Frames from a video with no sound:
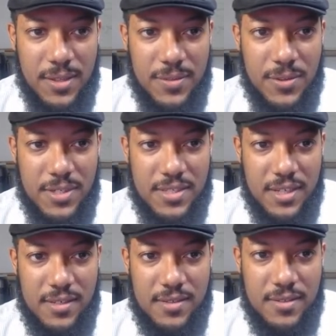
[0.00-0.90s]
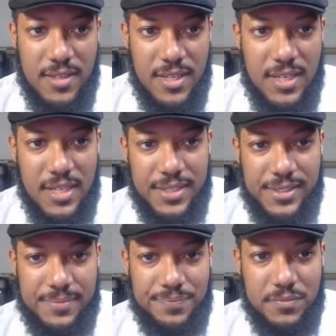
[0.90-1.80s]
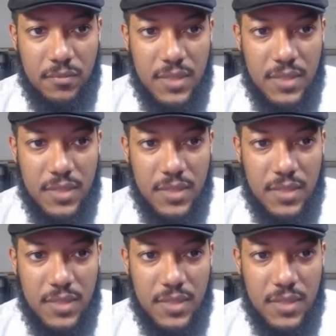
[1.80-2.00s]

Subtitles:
36, and